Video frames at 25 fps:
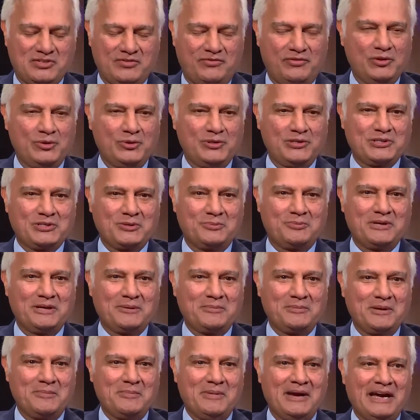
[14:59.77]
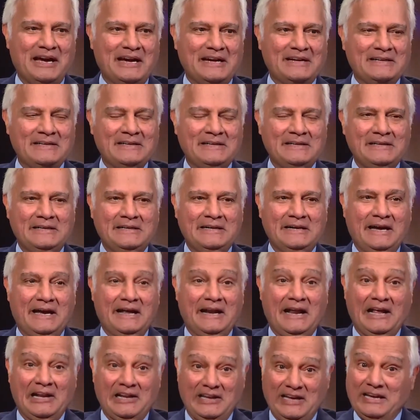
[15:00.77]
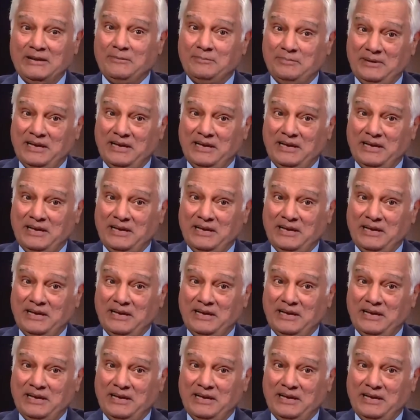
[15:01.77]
flew in to bring me back, and I lay in